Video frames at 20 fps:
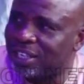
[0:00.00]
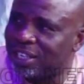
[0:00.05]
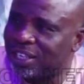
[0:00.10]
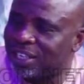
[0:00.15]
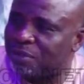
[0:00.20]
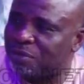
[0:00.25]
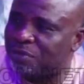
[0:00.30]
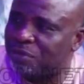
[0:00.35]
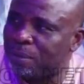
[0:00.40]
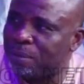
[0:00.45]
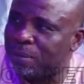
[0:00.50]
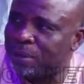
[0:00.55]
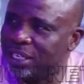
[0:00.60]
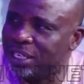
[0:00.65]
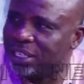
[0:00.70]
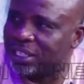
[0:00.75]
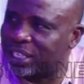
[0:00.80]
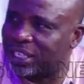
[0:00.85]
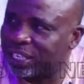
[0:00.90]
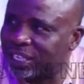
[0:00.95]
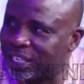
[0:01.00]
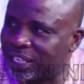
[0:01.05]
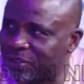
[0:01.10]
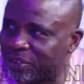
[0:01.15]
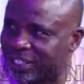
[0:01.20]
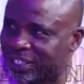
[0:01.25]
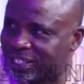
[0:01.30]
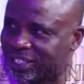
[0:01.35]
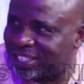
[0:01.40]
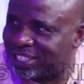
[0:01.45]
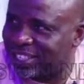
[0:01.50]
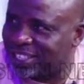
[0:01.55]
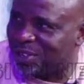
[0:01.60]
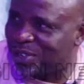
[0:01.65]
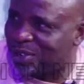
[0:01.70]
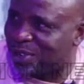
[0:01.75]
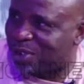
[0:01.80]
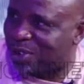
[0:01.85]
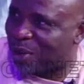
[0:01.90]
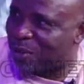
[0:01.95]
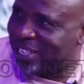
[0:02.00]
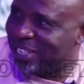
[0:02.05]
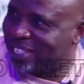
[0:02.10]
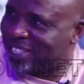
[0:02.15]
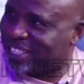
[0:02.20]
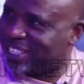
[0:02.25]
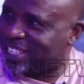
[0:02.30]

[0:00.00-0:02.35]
the families in River State, communities